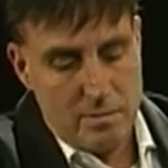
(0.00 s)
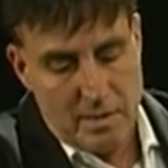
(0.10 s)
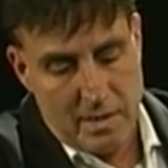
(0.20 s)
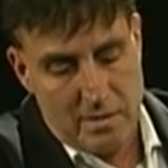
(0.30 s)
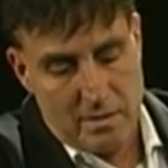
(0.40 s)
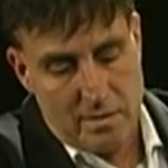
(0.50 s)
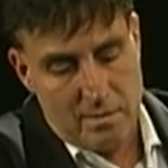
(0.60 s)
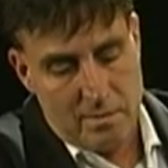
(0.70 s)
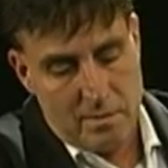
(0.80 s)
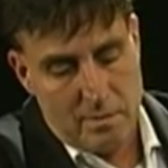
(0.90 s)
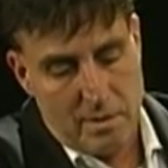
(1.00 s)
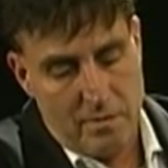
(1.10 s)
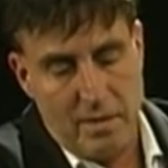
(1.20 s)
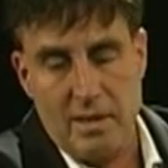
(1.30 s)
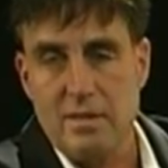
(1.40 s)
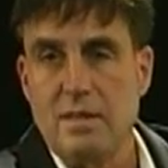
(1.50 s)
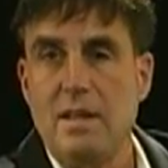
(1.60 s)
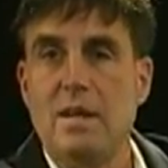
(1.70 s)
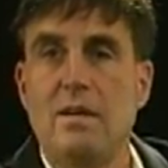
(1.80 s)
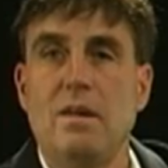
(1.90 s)
tension with my fingers
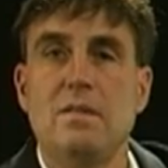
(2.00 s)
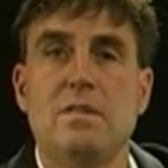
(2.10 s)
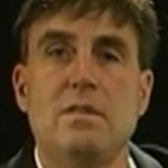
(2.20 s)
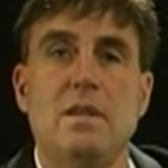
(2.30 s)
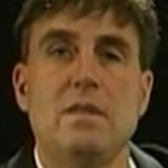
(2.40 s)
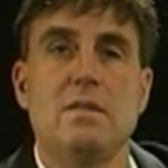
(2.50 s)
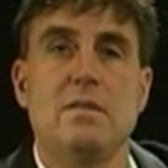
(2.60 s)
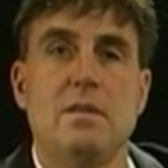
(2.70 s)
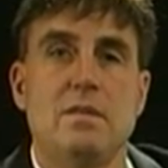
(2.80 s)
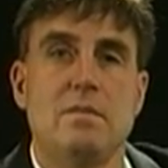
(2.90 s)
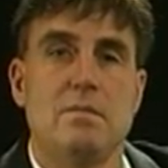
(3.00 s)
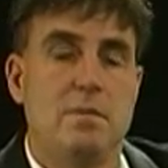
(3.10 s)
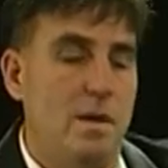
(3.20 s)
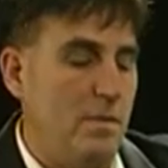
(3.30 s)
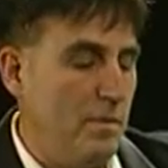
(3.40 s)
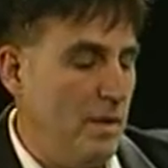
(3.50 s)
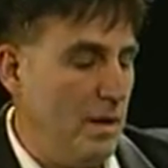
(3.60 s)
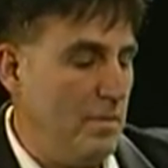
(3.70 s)
here on the string so it doesn't pop up there. It